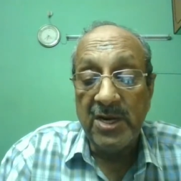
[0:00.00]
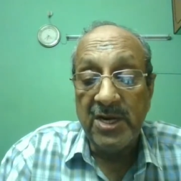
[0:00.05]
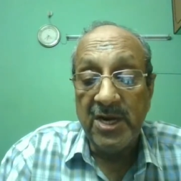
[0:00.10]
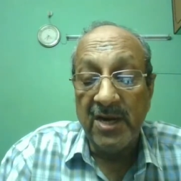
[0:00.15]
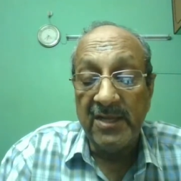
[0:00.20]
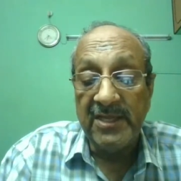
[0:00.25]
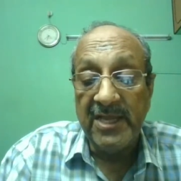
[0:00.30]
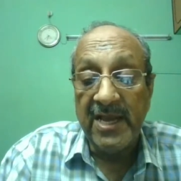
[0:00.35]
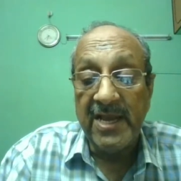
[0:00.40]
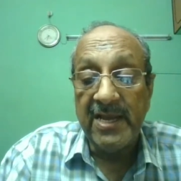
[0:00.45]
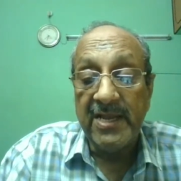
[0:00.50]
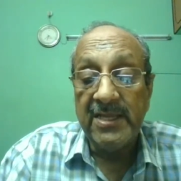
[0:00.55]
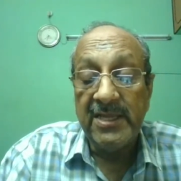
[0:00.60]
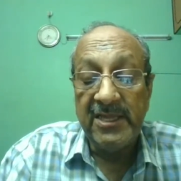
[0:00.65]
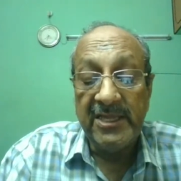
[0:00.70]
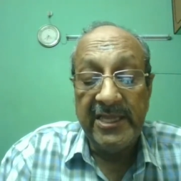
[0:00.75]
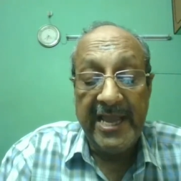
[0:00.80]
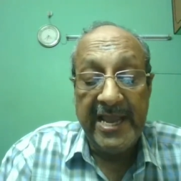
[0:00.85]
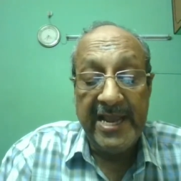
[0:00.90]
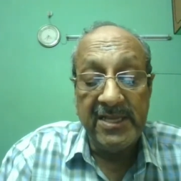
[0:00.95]
the
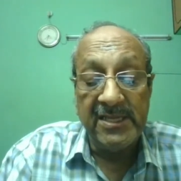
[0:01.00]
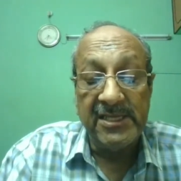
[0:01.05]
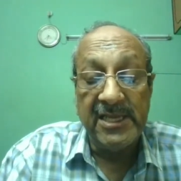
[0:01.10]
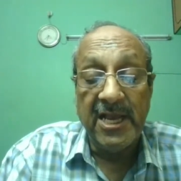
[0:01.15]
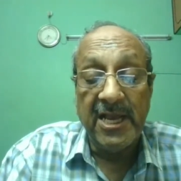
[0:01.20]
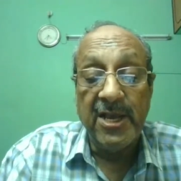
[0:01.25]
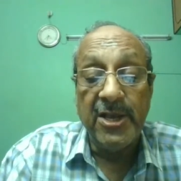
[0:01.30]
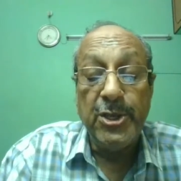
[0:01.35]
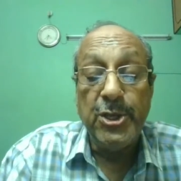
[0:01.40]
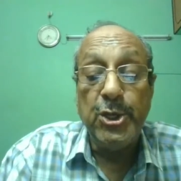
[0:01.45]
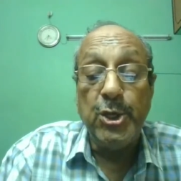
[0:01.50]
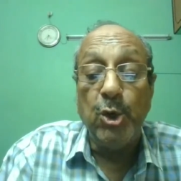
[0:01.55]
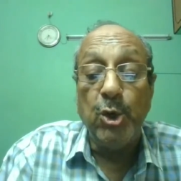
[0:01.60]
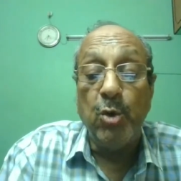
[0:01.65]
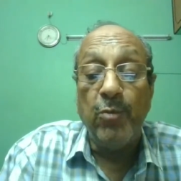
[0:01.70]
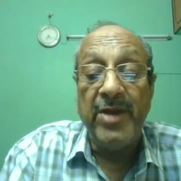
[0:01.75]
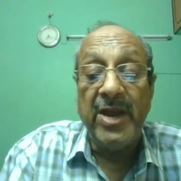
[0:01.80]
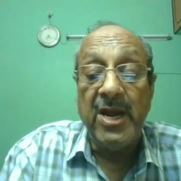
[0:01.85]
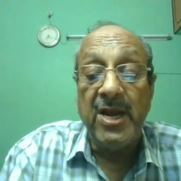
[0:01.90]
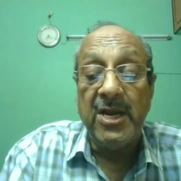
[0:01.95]
things you
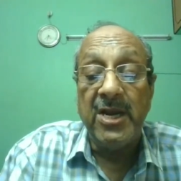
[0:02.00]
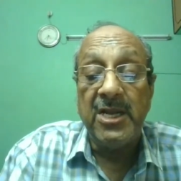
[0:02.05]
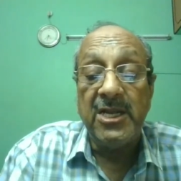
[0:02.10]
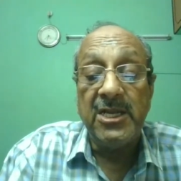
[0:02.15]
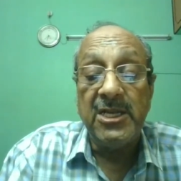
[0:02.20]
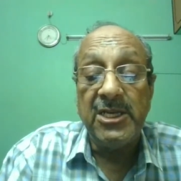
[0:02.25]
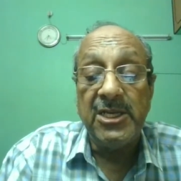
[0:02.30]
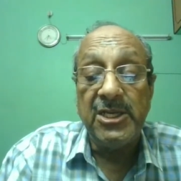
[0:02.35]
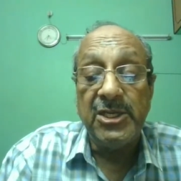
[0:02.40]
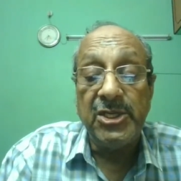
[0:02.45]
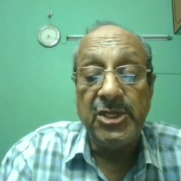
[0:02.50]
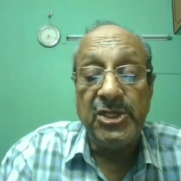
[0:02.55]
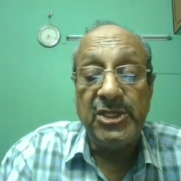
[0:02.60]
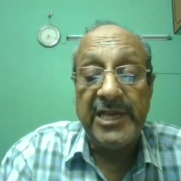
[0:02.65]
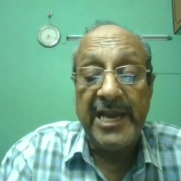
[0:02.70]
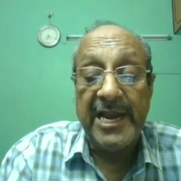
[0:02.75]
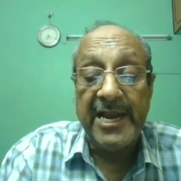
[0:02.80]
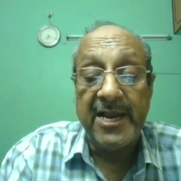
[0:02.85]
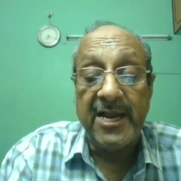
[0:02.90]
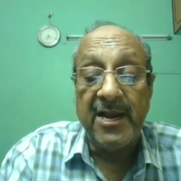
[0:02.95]
will
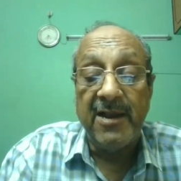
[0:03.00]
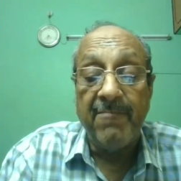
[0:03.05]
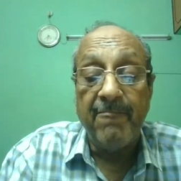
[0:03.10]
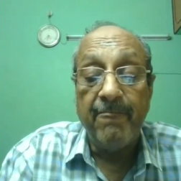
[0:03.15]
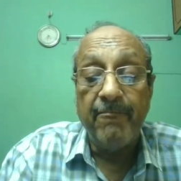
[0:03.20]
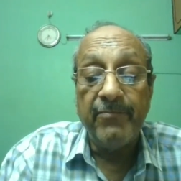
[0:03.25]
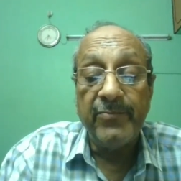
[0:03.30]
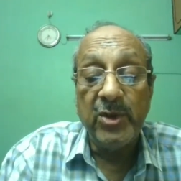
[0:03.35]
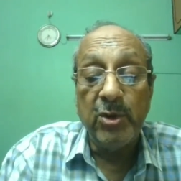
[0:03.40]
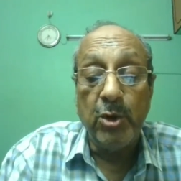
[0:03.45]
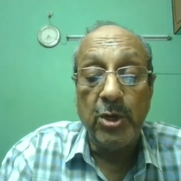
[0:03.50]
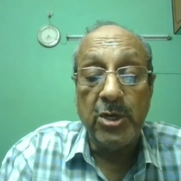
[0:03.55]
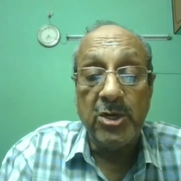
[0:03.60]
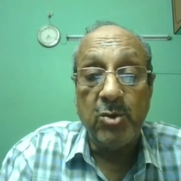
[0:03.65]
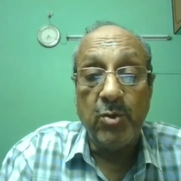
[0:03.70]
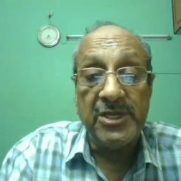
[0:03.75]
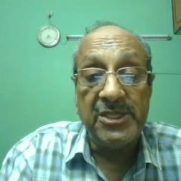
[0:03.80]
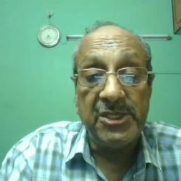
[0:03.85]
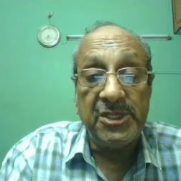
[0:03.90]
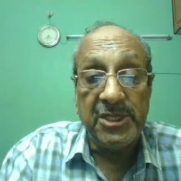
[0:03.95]
check? Good
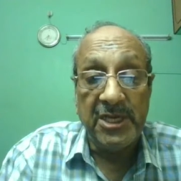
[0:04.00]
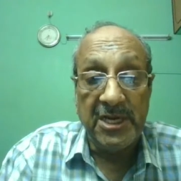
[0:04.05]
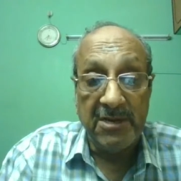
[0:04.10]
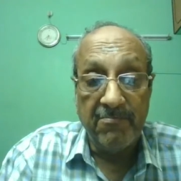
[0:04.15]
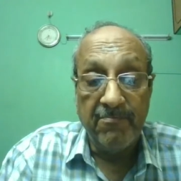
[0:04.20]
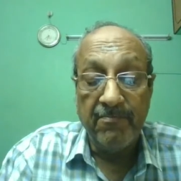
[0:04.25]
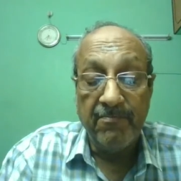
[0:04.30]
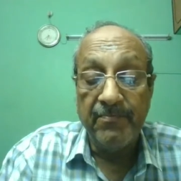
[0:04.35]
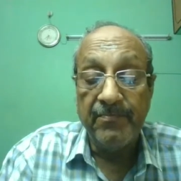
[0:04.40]
question.